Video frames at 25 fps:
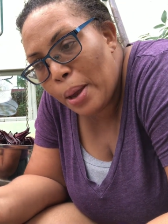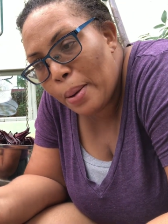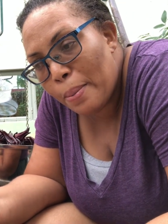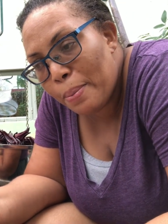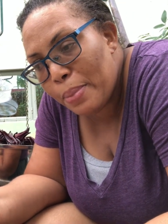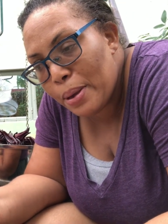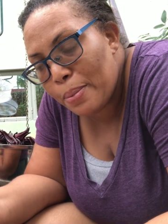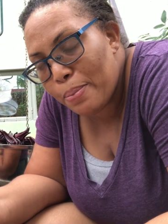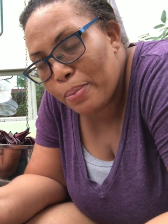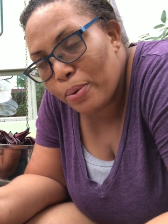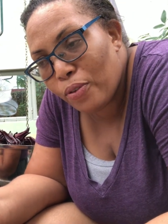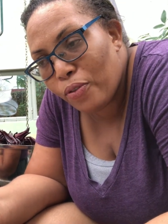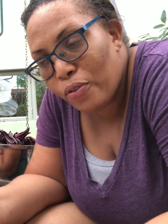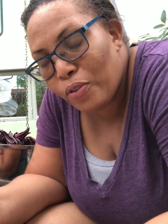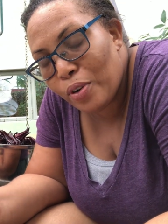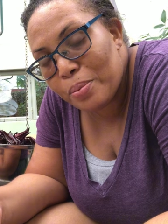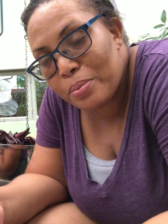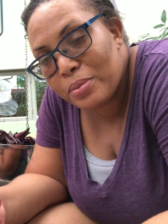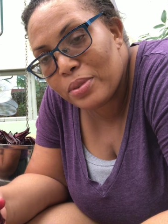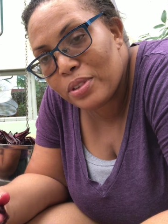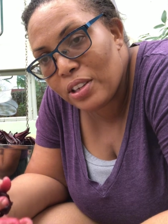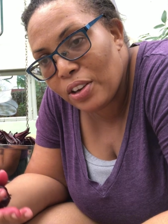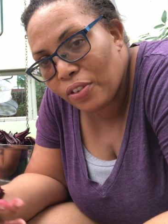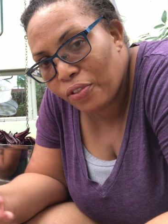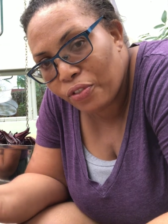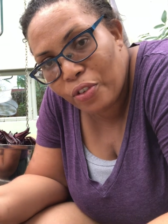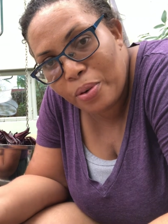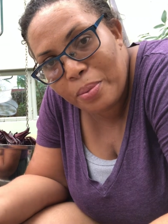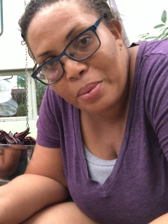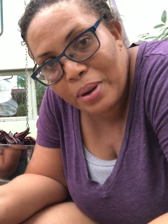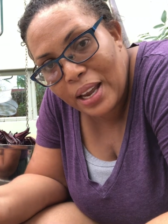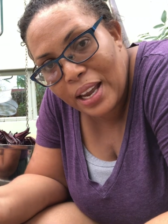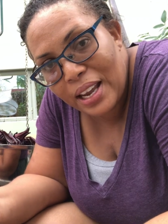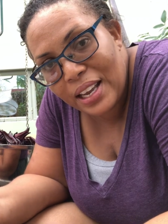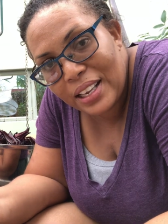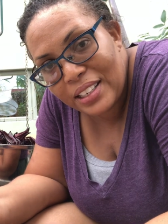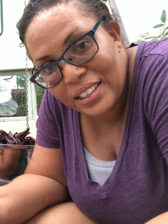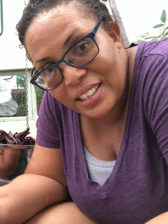people from different
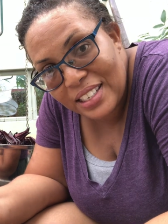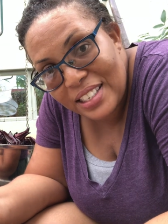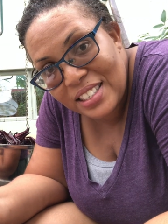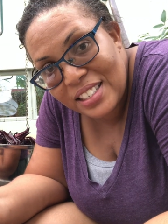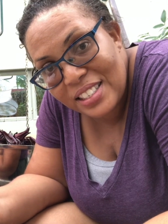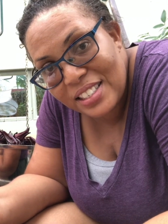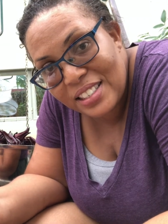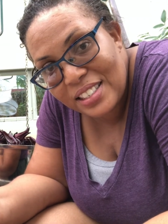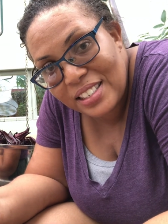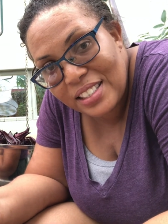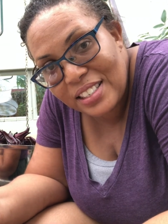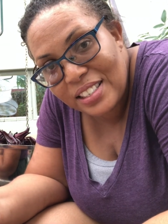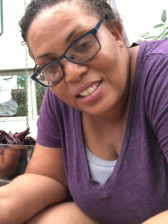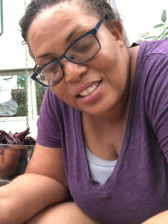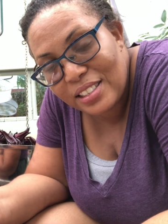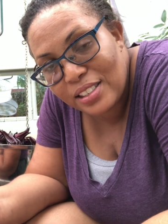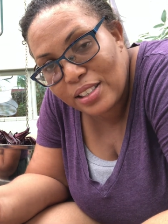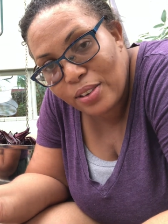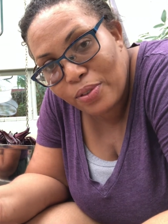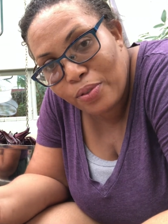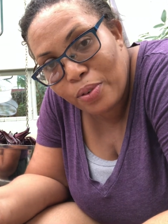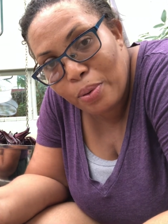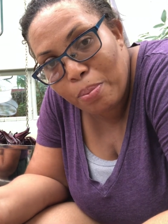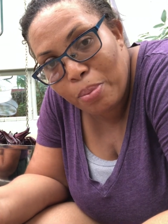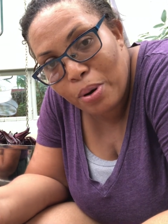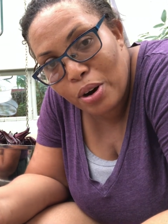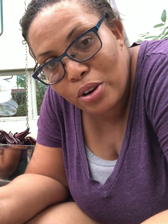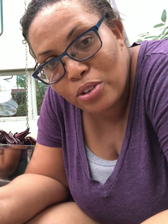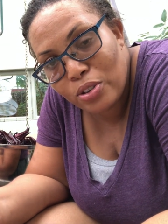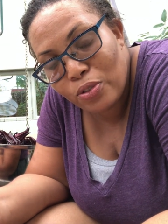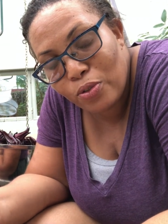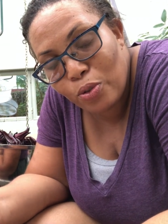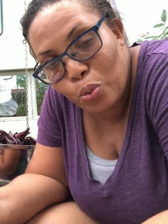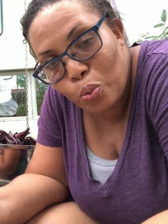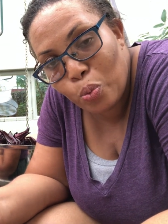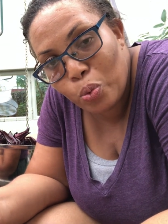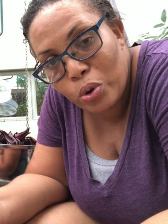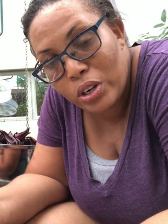ethnicities and different parts of
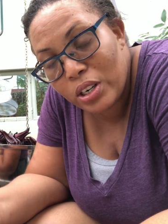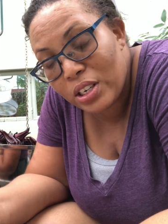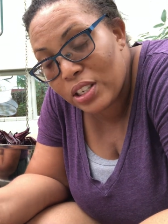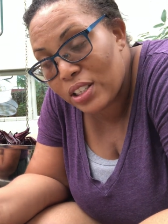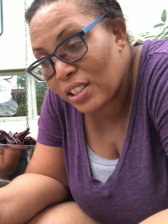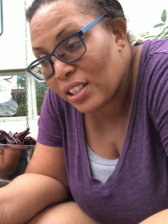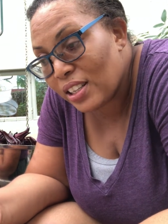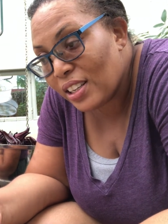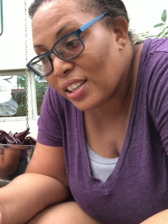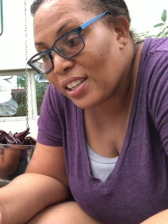the world